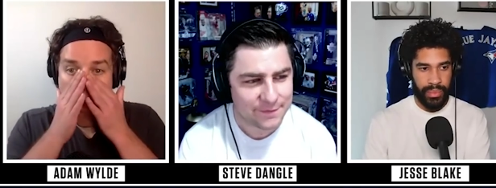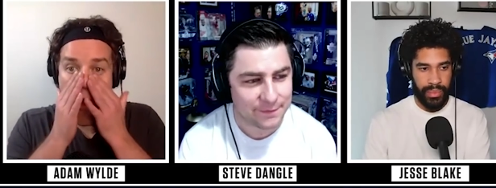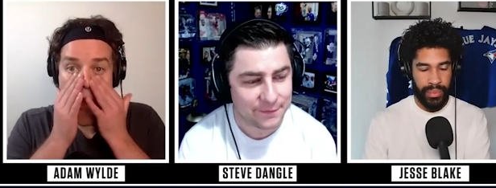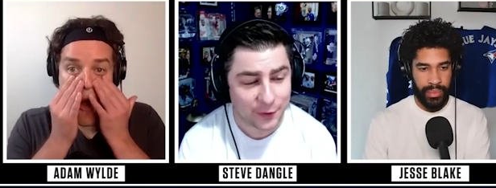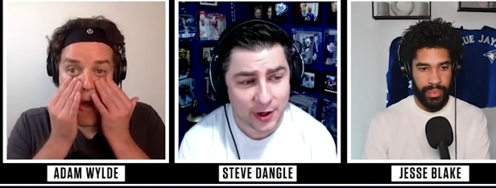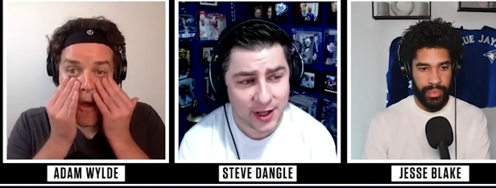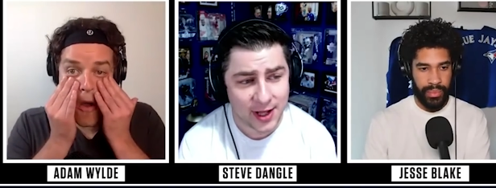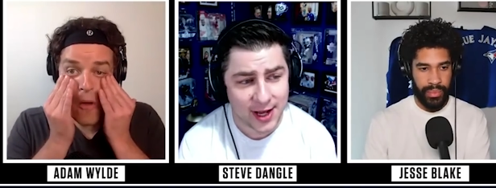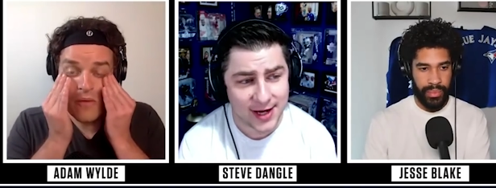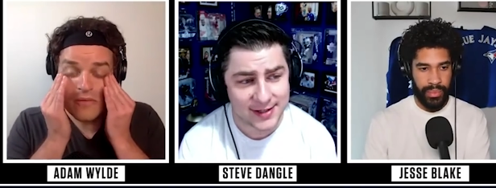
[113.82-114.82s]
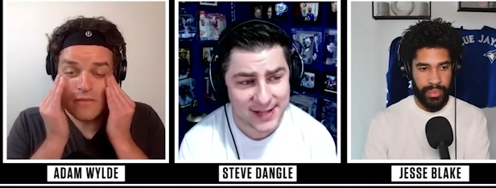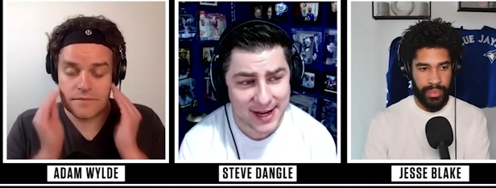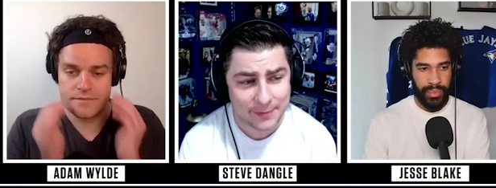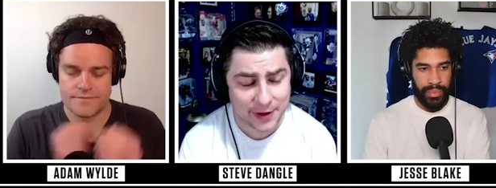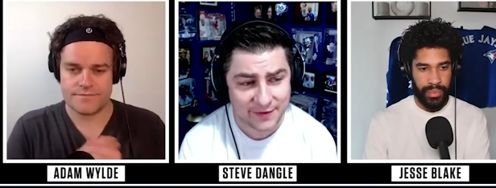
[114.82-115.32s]
Speaker 1: Florida and
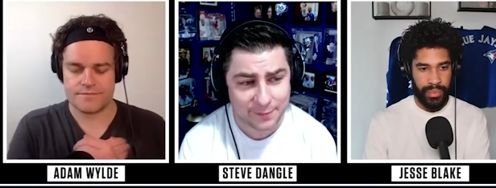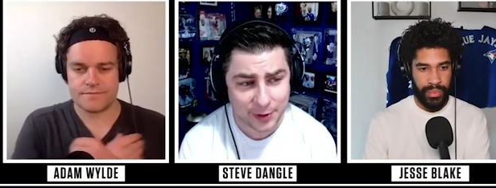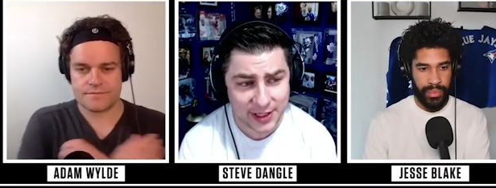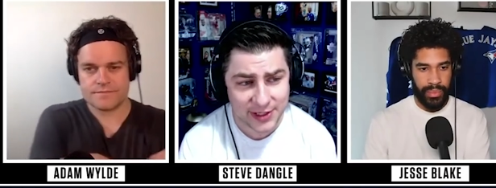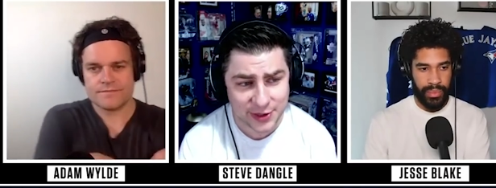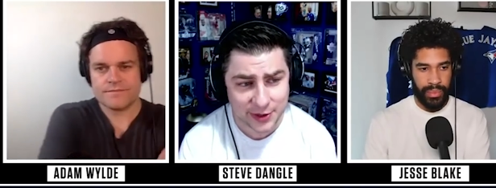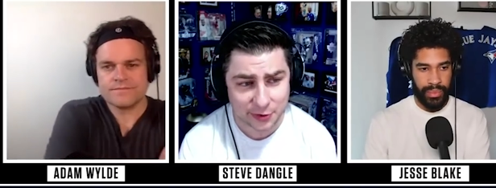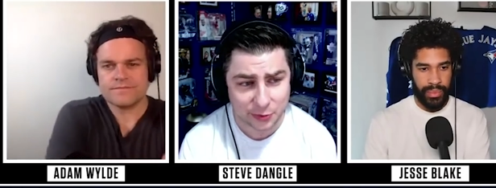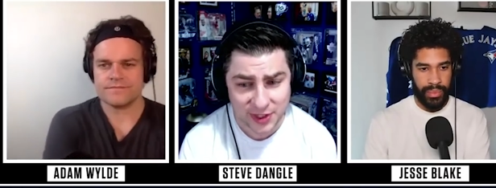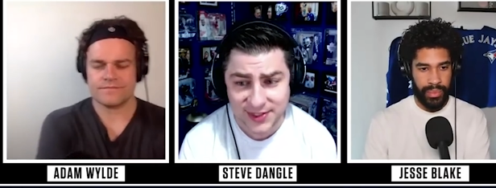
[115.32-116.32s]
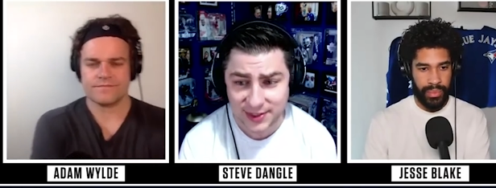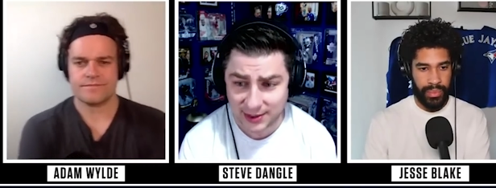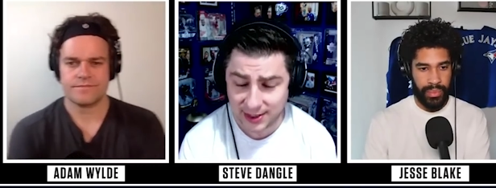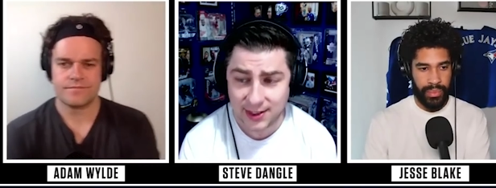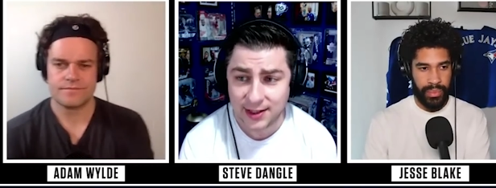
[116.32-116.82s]
Tampa have played each other
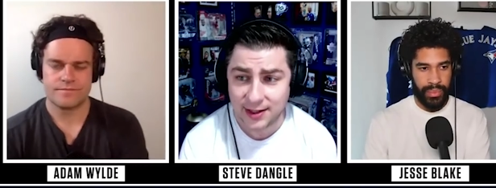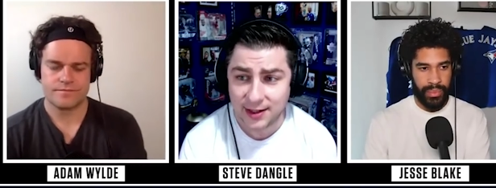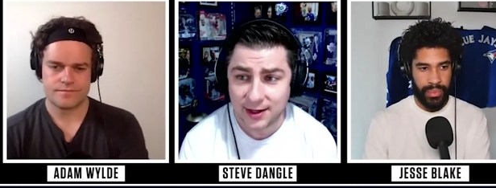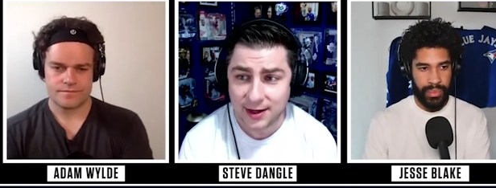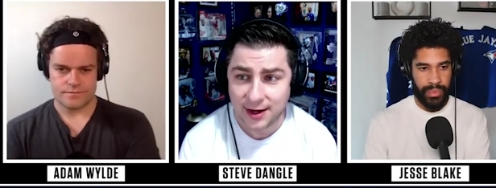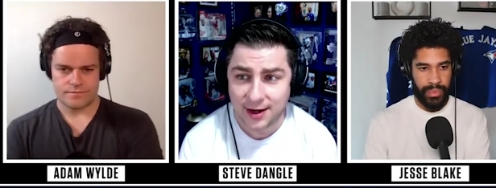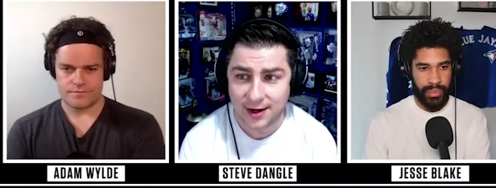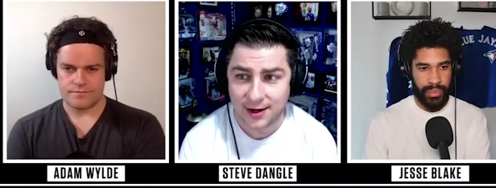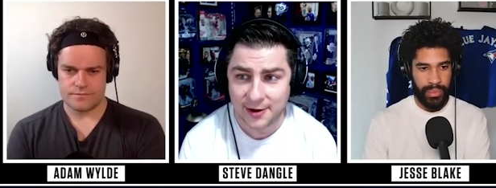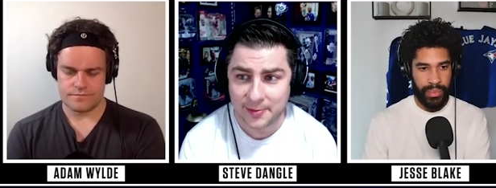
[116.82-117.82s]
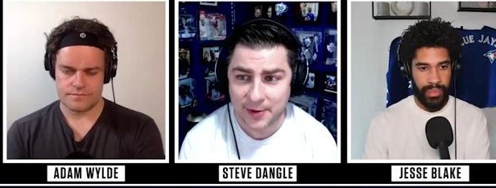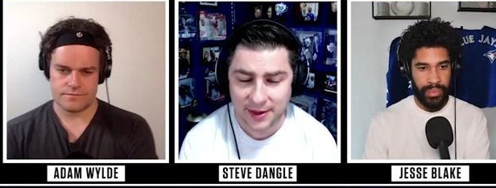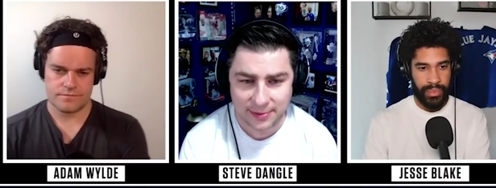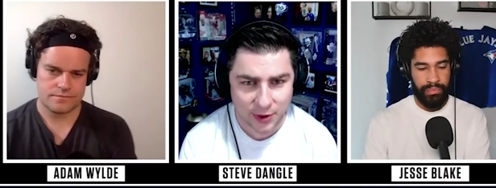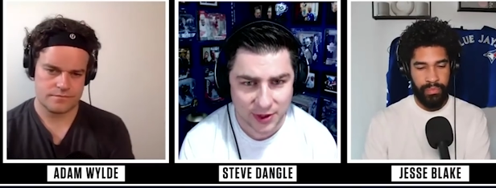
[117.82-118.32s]
recently.
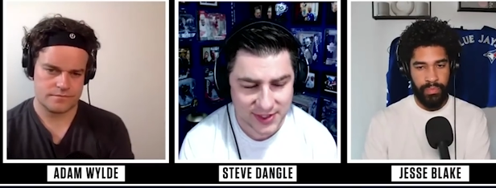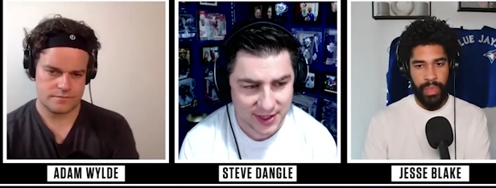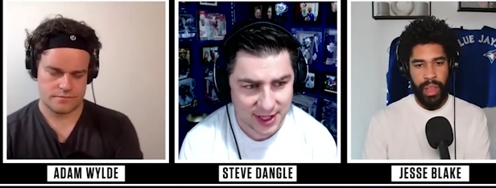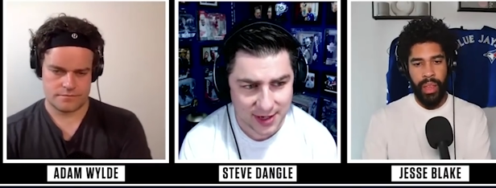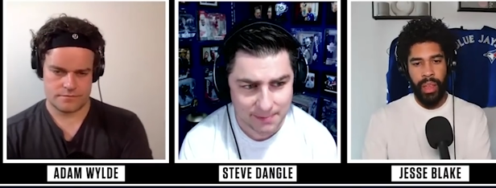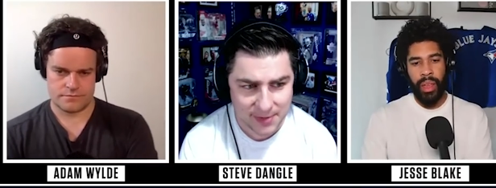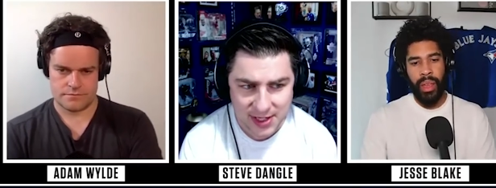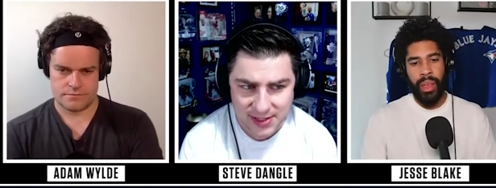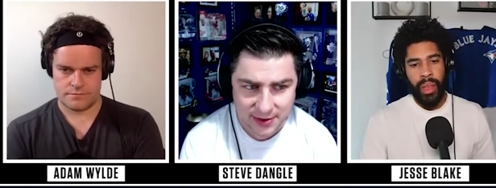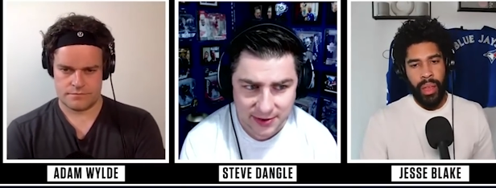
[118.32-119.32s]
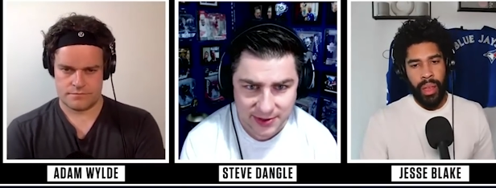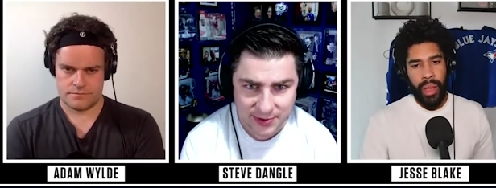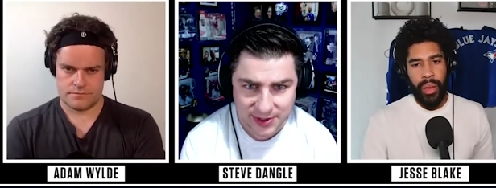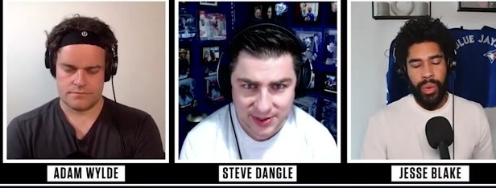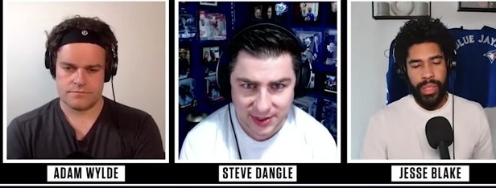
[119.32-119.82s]
I want to say they had a mini series
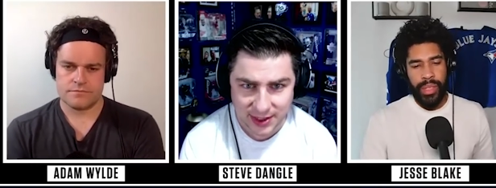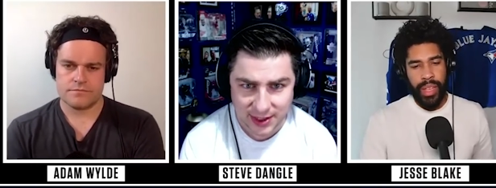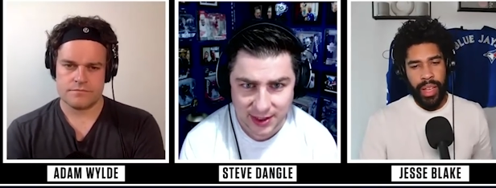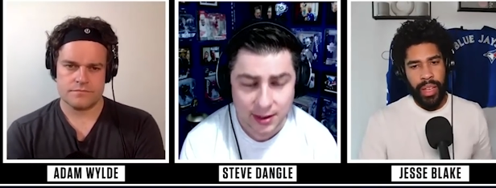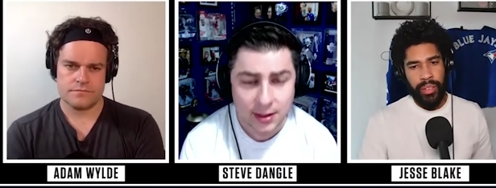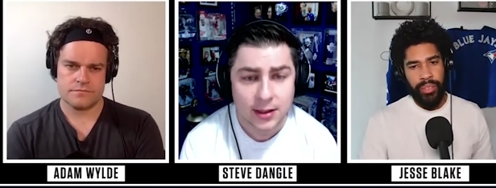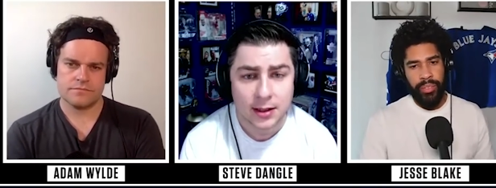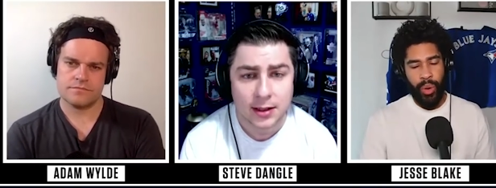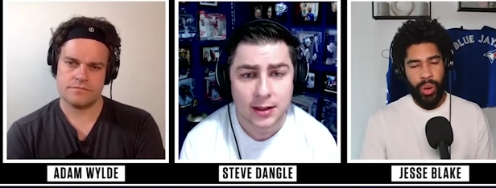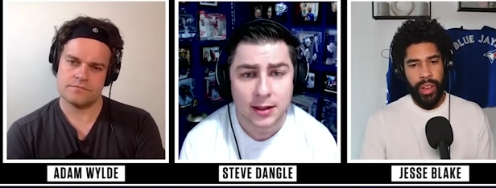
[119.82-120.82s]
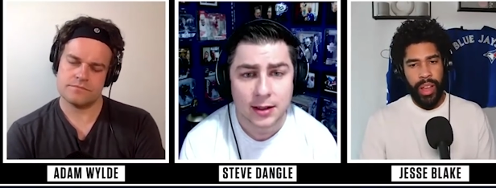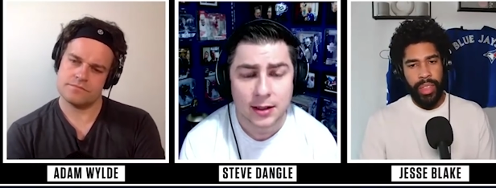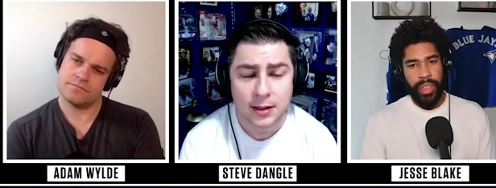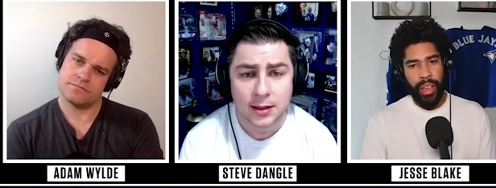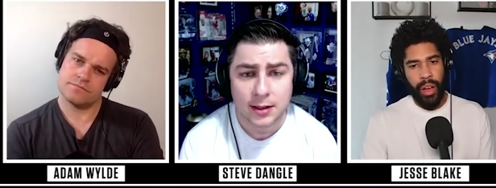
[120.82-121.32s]
Speaker 2: recently. It was
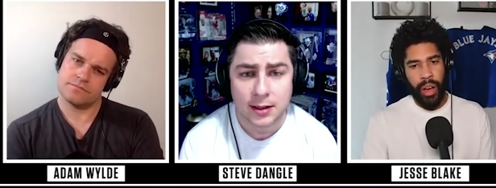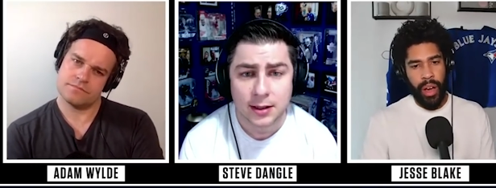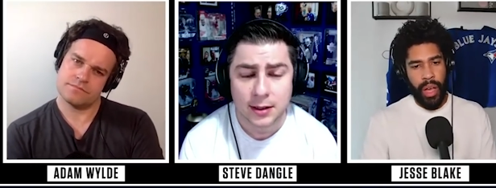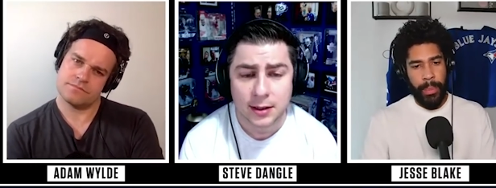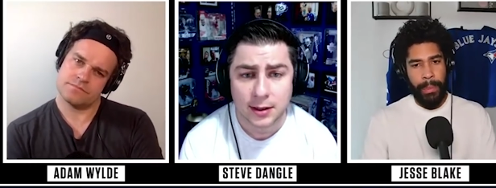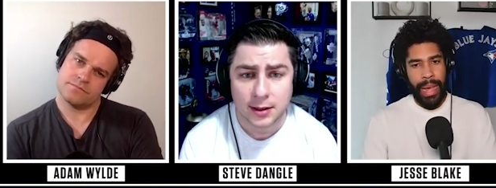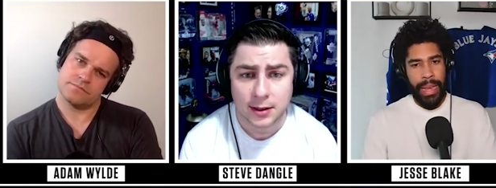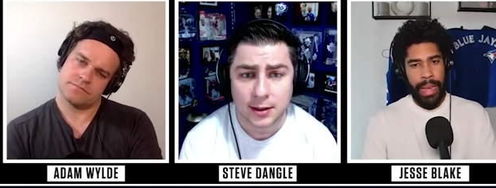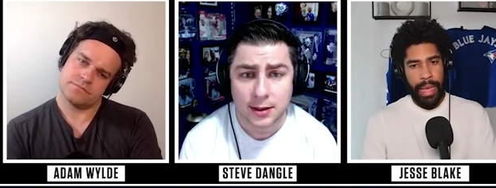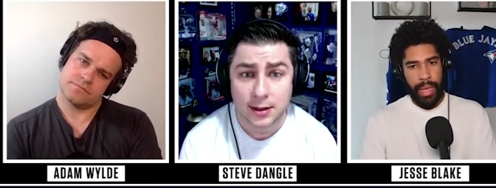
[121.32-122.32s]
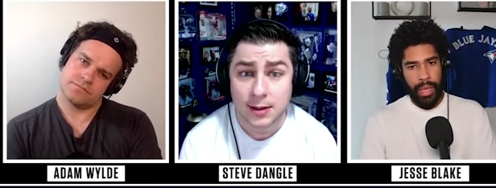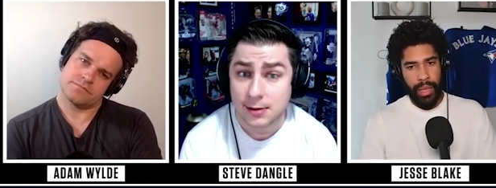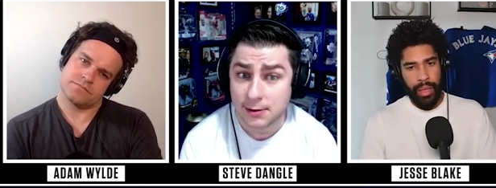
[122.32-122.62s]
4-0 on Monday.